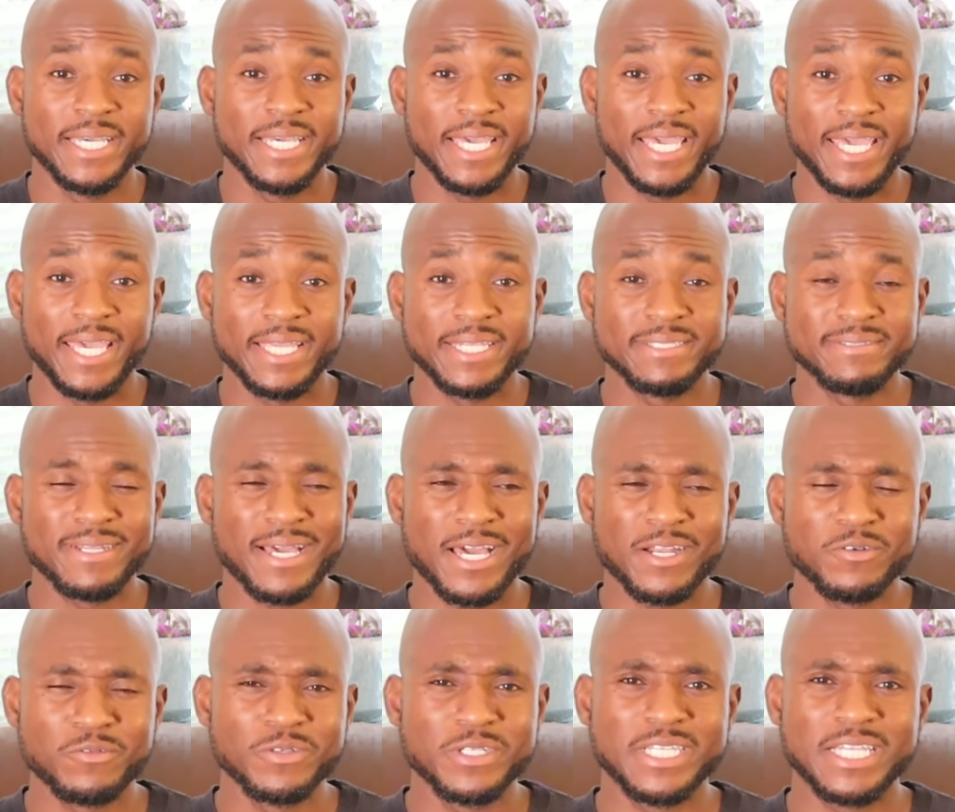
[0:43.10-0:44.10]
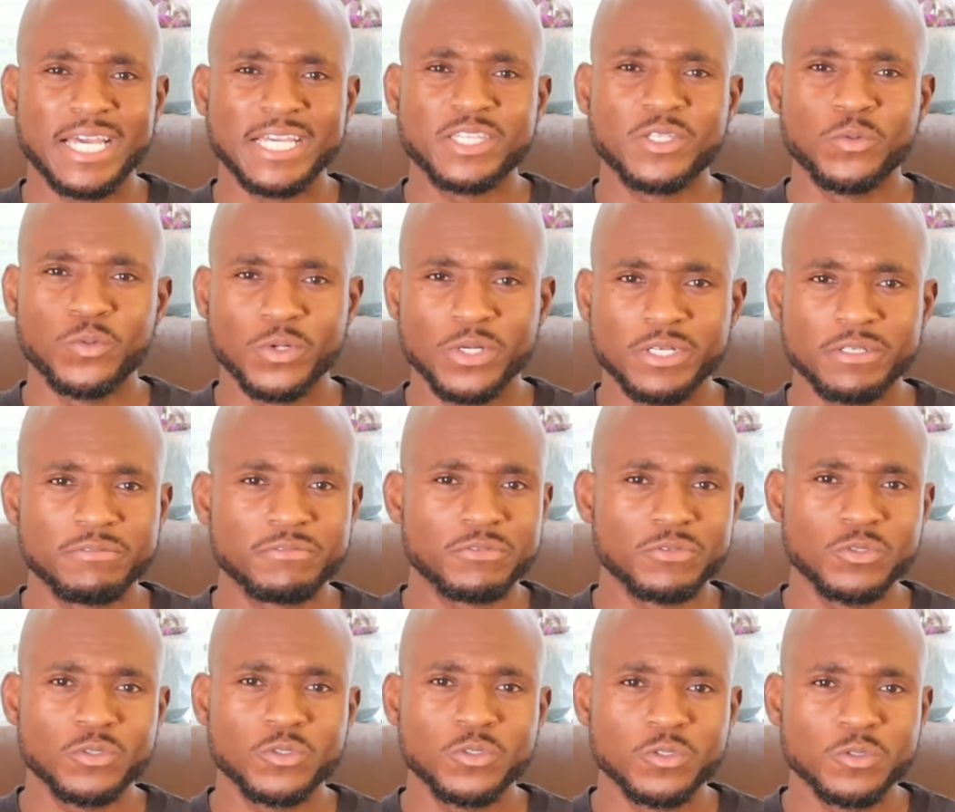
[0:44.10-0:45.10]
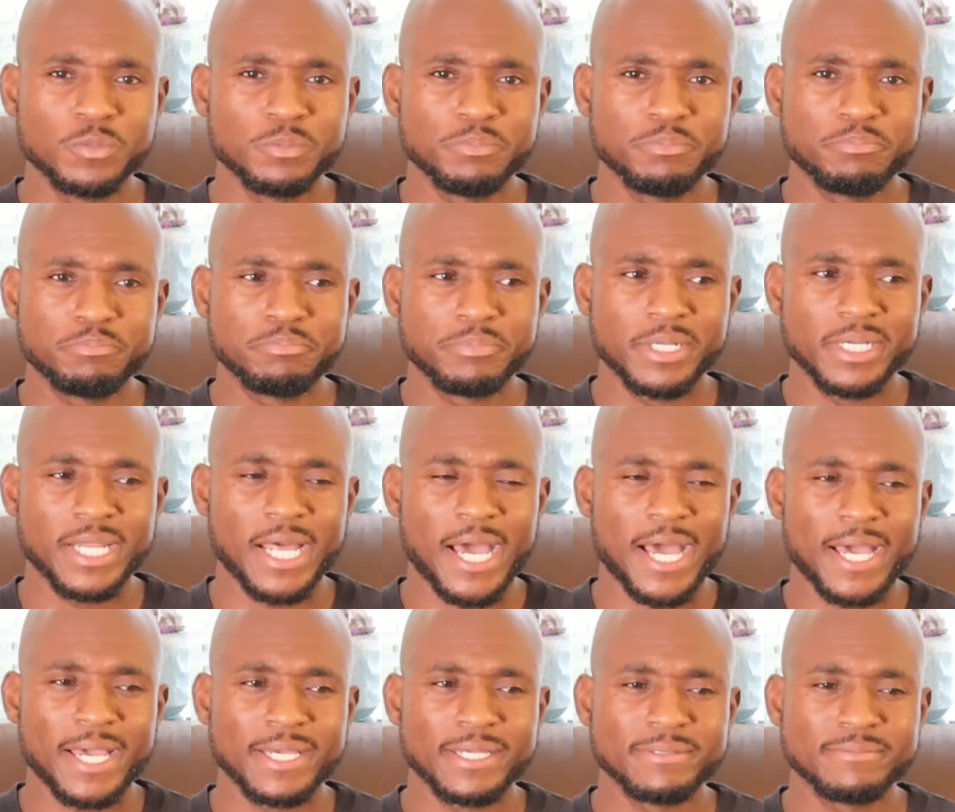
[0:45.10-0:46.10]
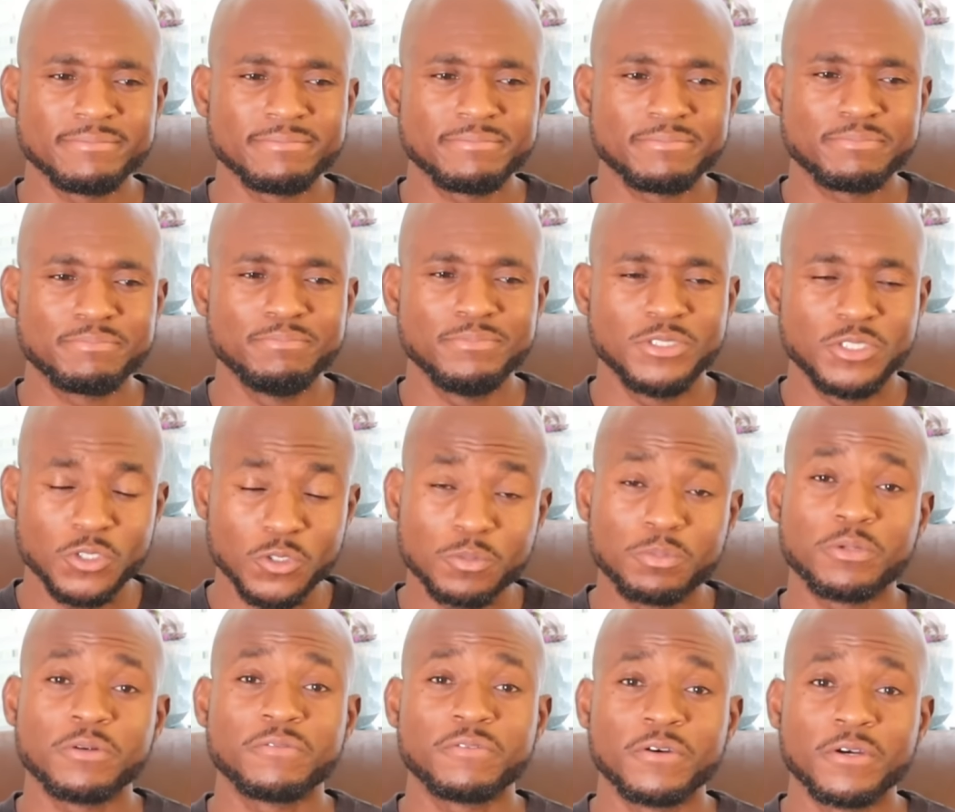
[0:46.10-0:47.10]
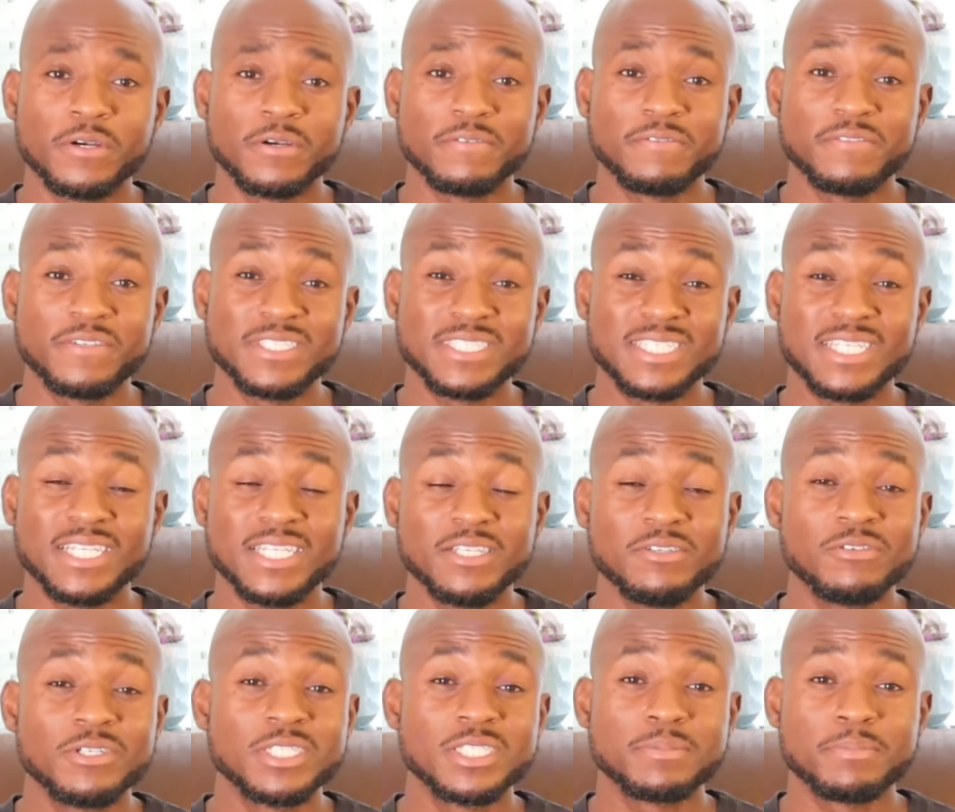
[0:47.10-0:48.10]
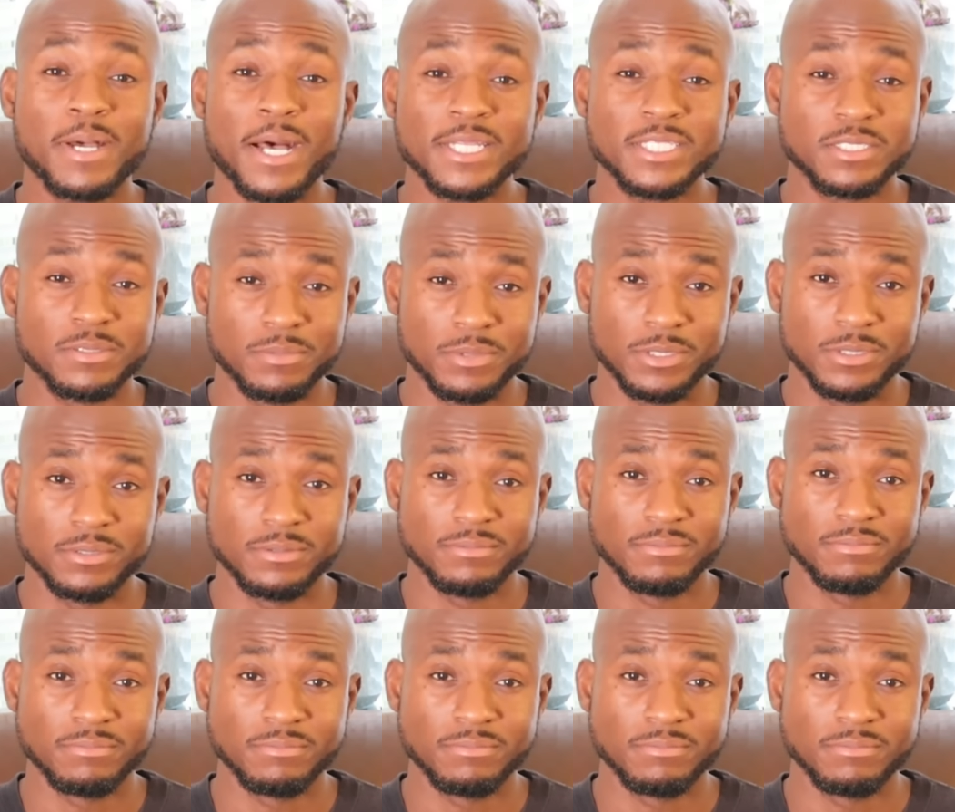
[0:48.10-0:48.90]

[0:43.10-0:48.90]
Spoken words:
And I don't really like the word frugal, but I do prefer fiscally responsible.